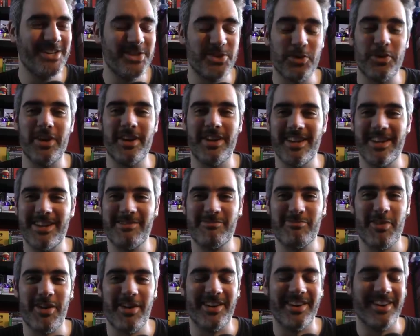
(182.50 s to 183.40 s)
enjoying this
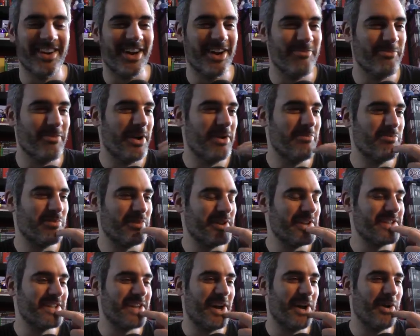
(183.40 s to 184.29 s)
run, I might
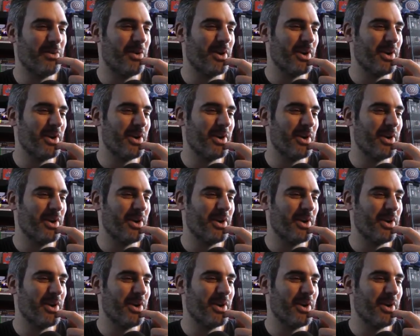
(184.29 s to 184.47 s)
point out,